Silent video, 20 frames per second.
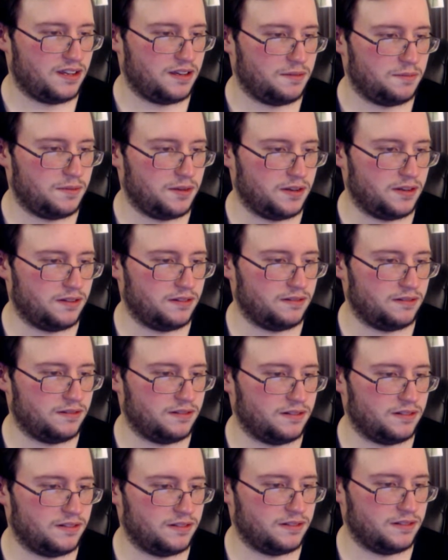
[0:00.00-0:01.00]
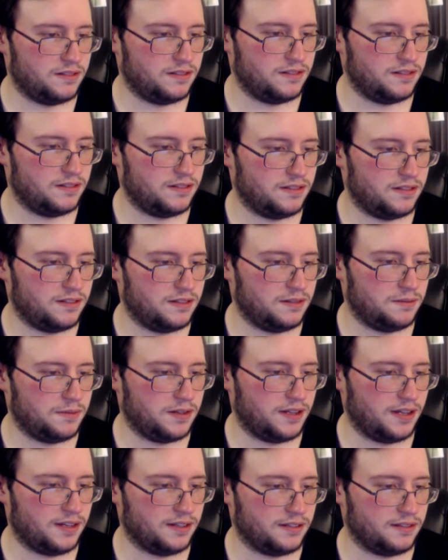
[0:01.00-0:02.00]
But how about
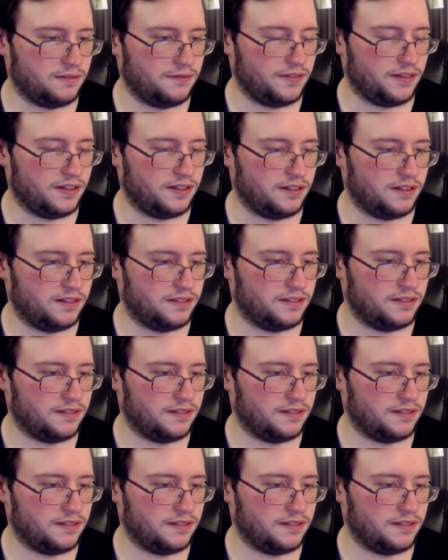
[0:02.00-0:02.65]
Acts of Violence?